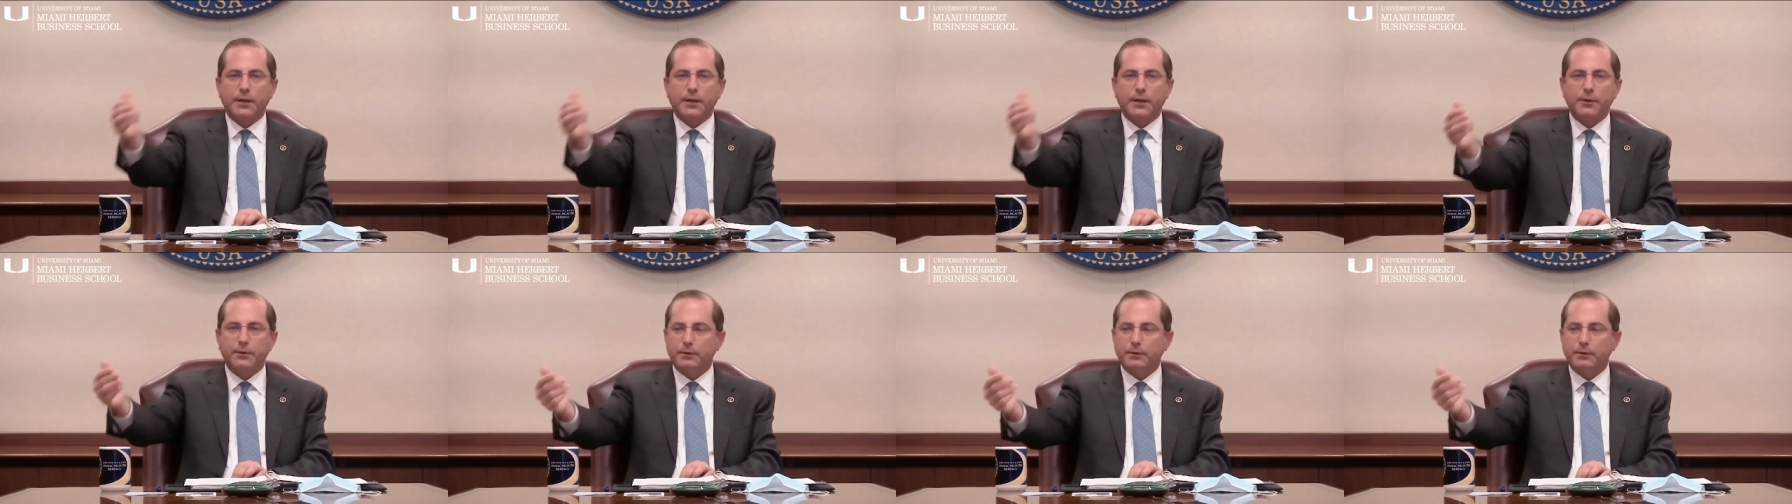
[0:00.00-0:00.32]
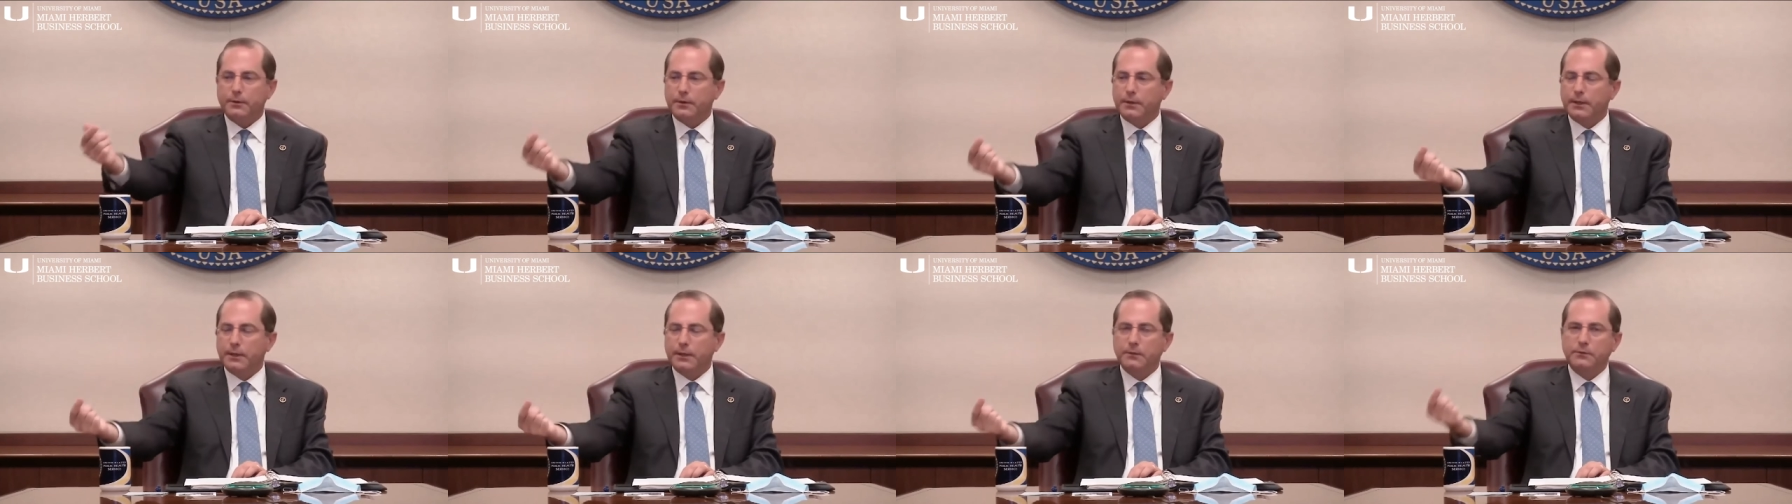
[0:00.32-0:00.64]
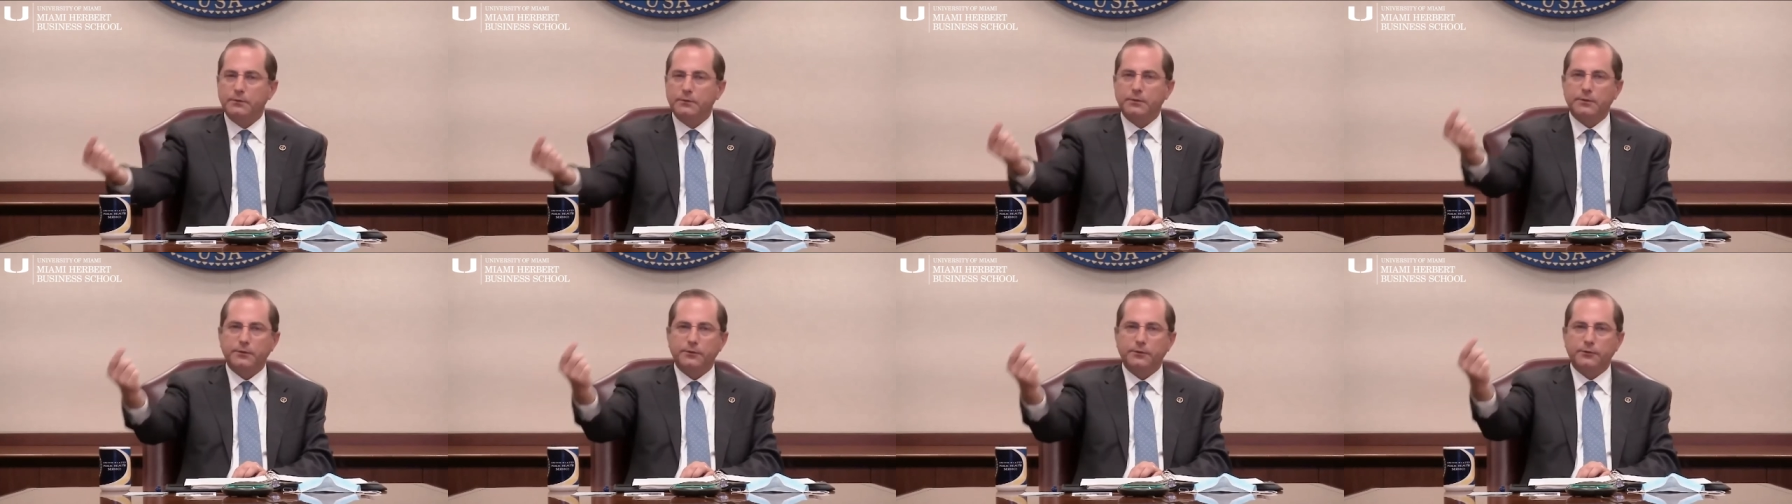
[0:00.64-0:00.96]
either
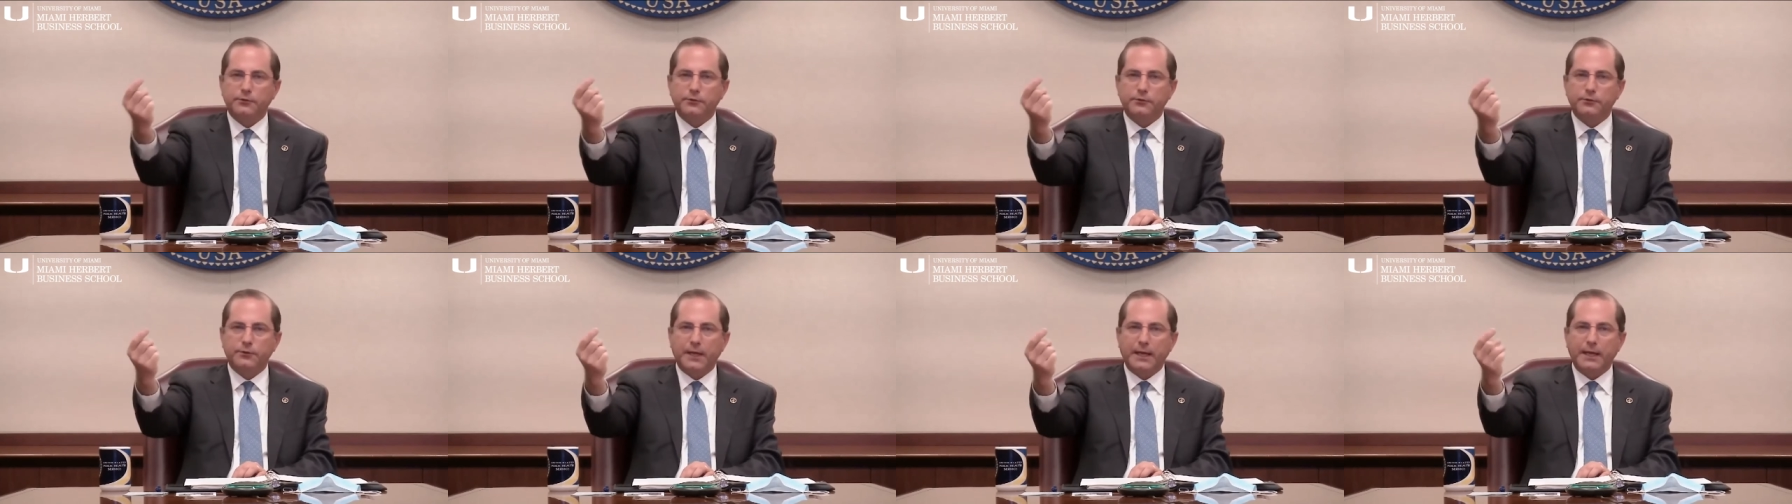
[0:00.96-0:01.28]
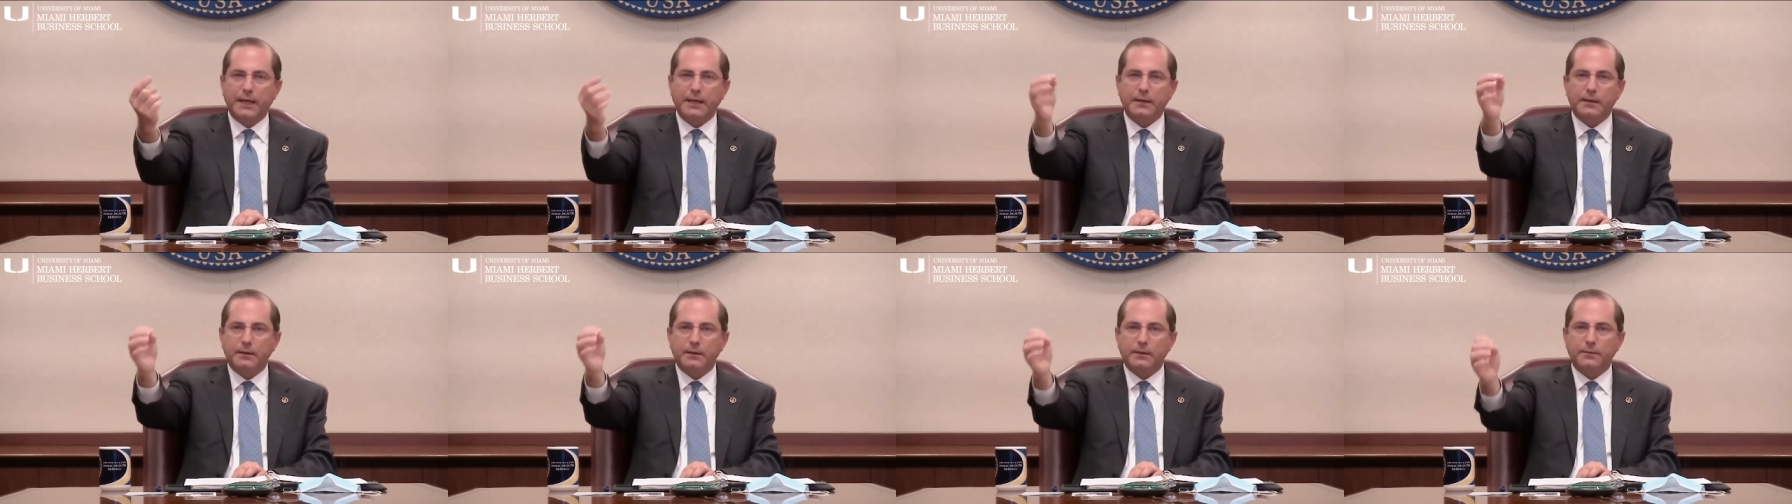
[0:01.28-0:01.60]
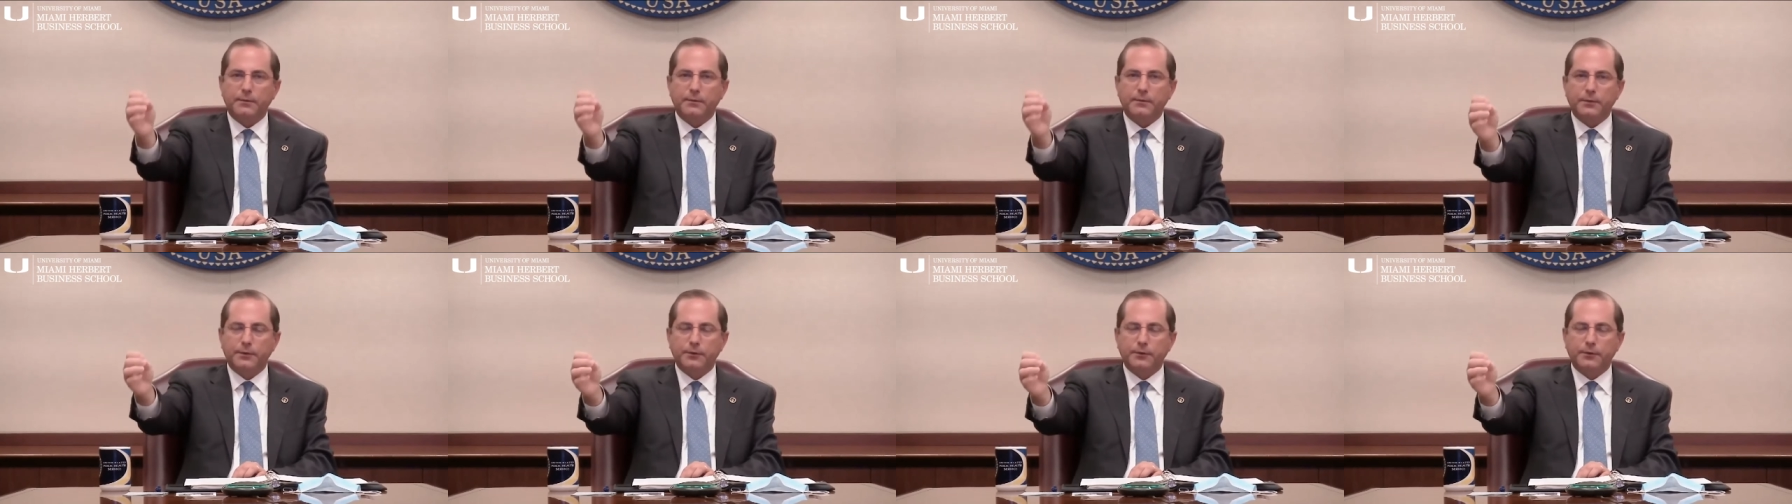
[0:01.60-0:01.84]
into the state